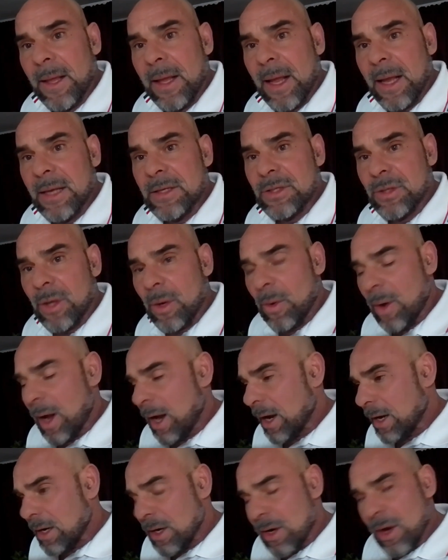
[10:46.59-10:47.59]
And so
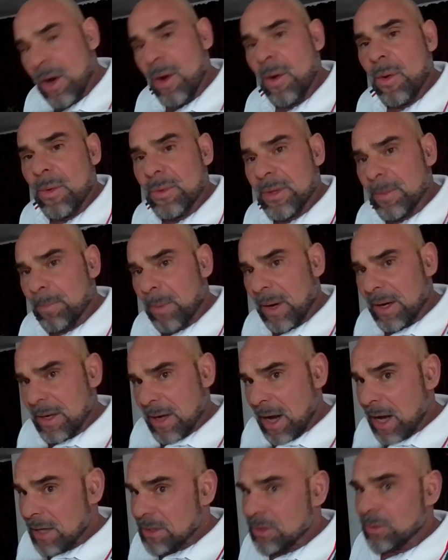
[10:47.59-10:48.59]
I know that by
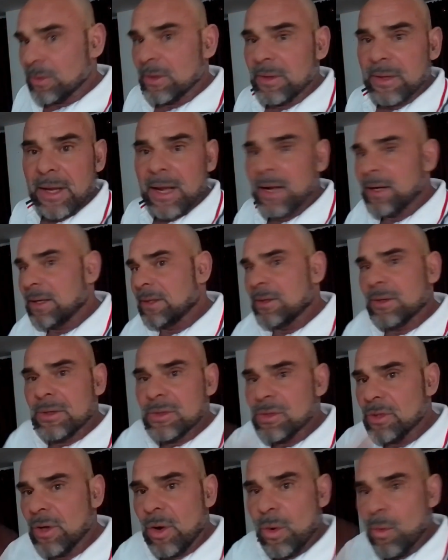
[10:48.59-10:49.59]
not doing that,
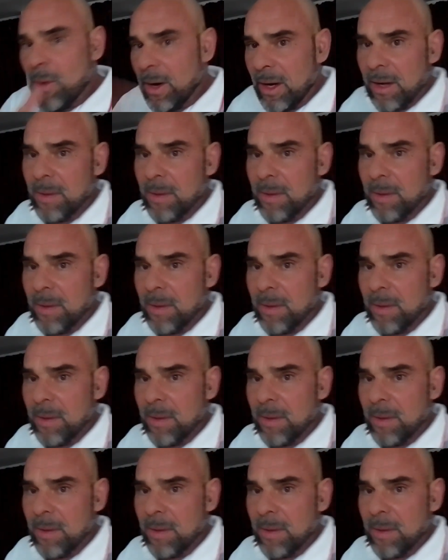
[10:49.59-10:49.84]
there's no way,